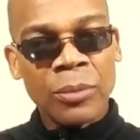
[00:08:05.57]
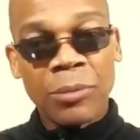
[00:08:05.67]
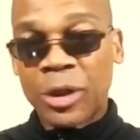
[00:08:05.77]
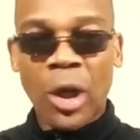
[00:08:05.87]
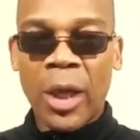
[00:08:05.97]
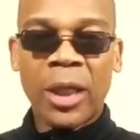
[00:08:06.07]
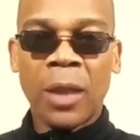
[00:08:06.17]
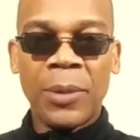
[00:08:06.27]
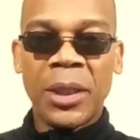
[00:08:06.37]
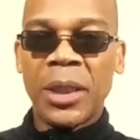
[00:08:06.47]
But y'all ain't
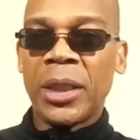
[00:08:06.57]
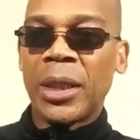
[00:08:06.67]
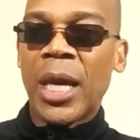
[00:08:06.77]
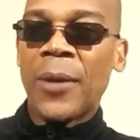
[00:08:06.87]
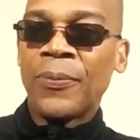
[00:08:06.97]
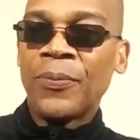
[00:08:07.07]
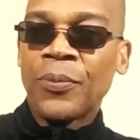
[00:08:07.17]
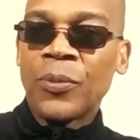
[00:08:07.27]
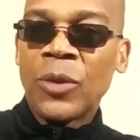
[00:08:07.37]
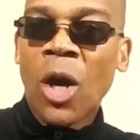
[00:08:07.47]
come here to hear that.
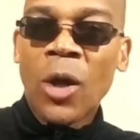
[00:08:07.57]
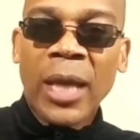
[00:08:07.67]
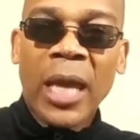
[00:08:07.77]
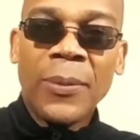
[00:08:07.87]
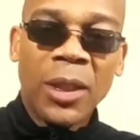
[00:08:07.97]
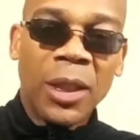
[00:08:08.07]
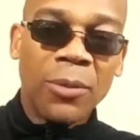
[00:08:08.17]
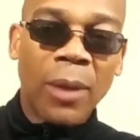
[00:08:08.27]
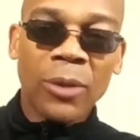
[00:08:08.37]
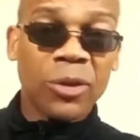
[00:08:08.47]
Y'all came here to hear
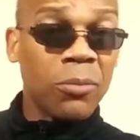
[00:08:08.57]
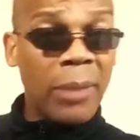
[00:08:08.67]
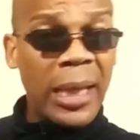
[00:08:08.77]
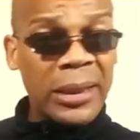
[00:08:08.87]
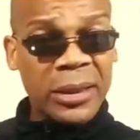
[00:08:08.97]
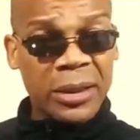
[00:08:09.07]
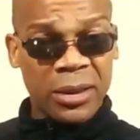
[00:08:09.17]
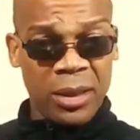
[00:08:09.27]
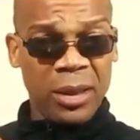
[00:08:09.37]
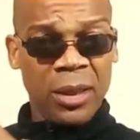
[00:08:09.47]
about some
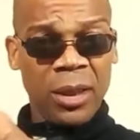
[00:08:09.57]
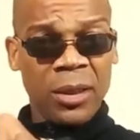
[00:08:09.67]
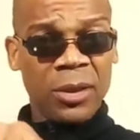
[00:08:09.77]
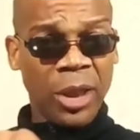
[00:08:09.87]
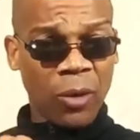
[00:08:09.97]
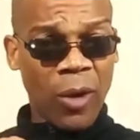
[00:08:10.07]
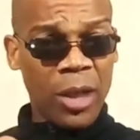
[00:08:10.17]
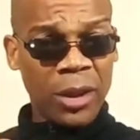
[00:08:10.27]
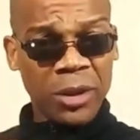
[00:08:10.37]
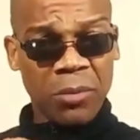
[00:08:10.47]
mess. Dig
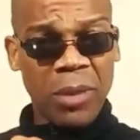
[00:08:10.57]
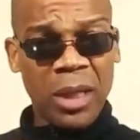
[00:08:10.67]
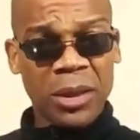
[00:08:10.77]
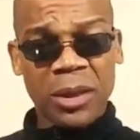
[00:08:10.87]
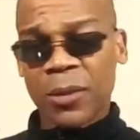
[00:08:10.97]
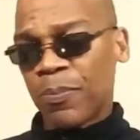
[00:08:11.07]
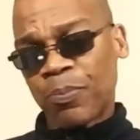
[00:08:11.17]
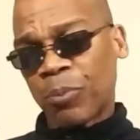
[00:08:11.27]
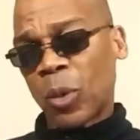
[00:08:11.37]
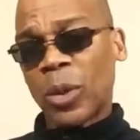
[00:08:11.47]
around in some mess.
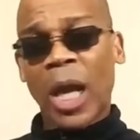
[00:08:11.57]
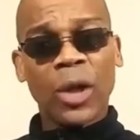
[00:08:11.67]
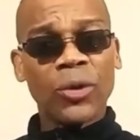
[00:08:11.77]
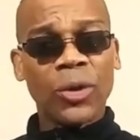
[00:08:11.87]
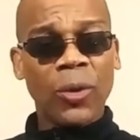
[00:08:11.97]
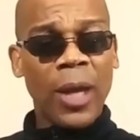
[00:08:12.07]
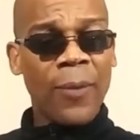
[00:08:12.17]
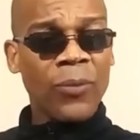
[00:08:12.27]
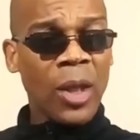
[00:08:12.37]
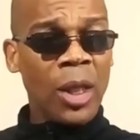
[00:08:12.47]
We're not going to do
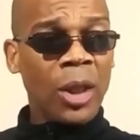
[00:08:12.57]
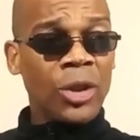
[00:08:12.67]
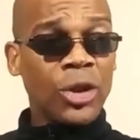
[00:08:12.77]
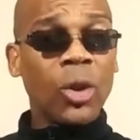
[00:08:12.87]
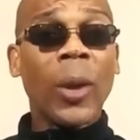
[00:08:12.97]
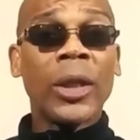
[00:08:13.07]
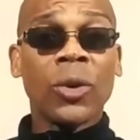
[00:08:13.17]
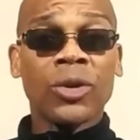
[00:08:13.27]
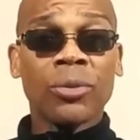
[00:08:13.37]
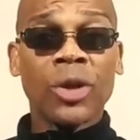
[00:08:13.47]
that. Still waiting
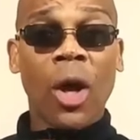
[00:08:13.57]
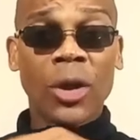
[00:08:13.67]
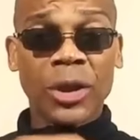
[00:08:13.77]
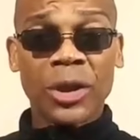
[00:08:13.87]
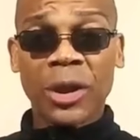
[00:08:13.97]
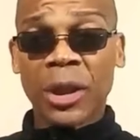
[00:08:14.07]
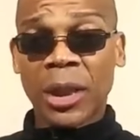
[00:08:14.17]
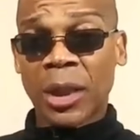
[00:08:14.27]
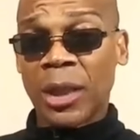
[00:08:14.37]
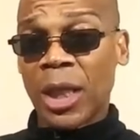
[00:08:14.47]
on some charges in
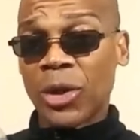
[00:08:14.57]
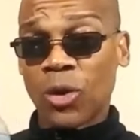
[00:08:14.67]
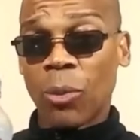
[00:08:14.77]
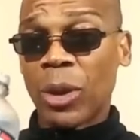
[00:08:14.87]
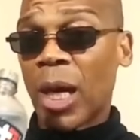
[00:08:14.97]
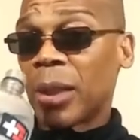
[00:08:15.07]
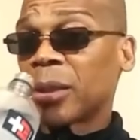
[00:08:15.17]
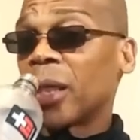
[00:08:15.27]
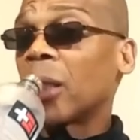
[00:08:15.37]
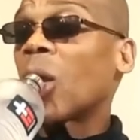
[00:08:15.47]
the issue of Breonna
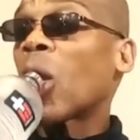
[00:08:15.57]
Taylor.